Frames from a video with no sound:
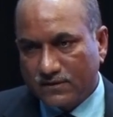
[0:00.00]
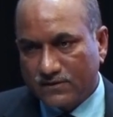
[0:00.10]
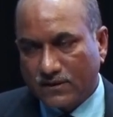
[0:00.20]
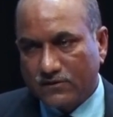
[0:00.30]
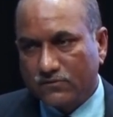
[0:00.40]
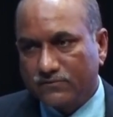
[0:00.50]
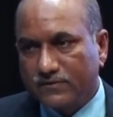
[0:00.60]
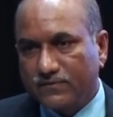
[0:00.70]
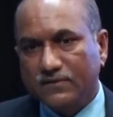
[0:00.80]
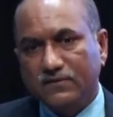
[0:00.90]
Hitherto, we
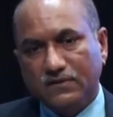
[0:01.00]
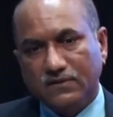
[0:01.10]
were